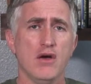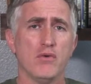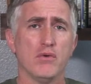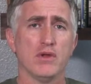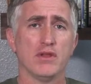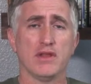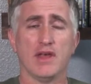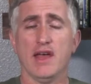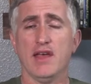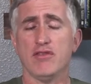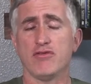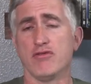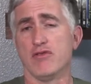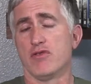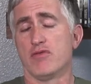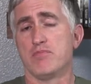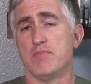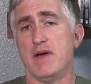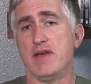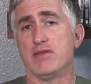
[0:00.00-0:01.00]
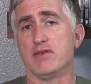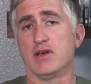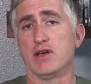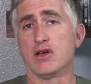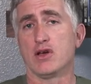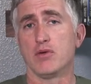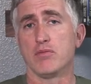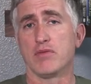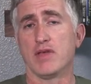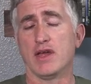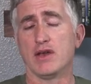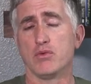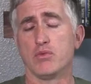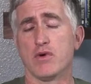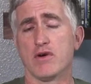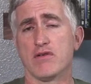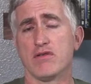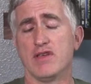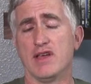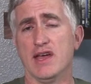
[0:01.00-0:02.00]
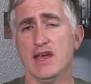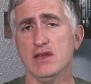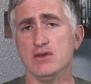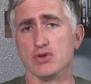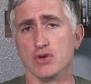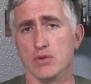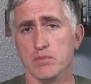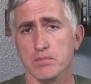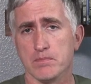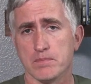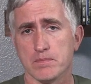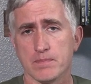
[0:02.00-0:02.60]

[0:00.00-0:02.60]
Well, the answer is basically comes down to where's the engine.